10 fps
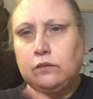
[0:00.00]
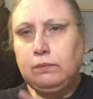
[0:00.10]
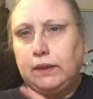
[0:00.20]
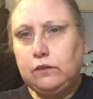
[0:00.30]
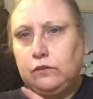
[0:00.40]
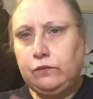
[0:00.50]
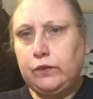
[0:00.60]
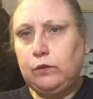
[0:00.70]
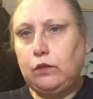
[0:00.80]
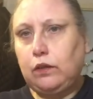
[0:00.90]
makes you
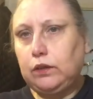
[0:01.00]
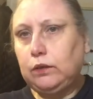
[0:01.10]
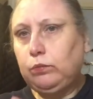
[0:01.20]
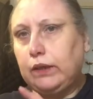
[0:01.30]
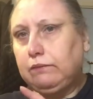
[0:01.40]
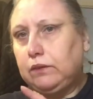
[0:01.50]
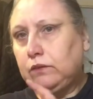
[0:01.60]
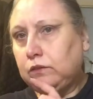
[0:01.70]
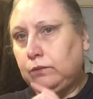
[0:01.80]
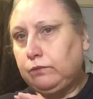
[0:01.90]
feel like you're wearing
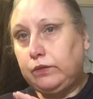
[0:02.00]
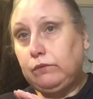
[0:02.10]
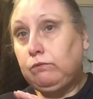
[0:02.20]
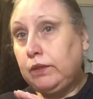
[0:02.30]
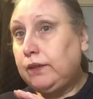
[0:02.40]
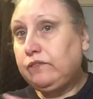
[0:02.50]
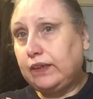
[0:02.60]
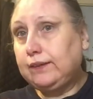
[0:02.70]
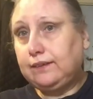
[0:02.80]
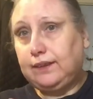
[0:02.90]
something really
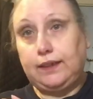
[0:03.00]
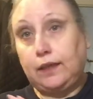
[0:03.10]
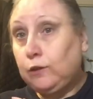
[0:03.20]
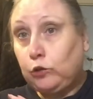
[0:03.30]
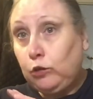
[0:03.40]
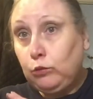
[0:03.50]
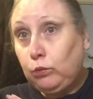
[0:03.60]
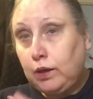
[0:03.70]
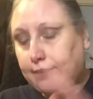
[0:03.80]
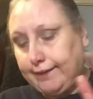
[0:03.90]
fancy, and I don't know
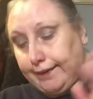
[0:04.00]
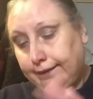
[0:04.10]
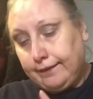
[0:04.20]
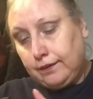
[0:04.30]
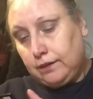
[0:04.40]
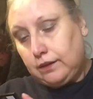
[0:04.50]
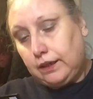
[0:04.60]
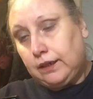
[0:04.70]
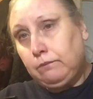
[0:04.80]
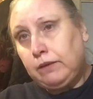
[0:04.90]
why.
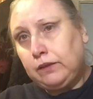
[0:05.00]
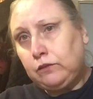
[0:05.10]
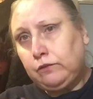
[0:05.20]
And it makes you